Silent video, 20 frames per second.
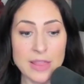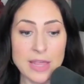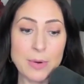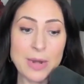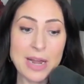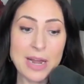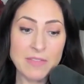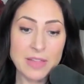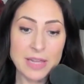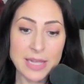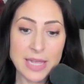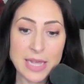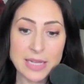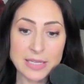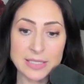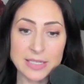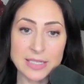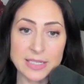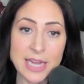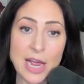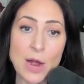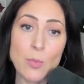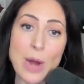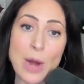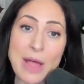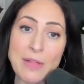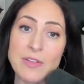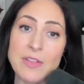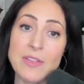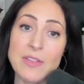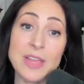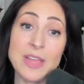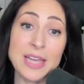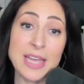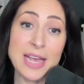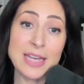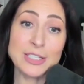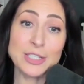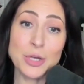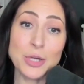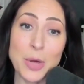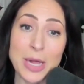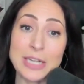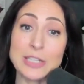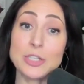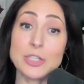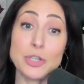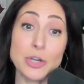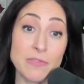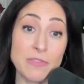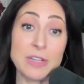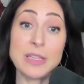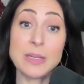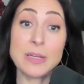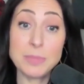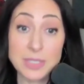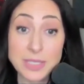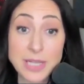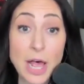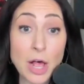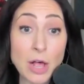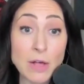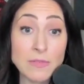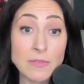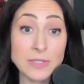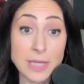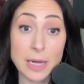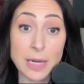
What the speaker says: they would have the guests sit down rather than the guests going and serving themselves,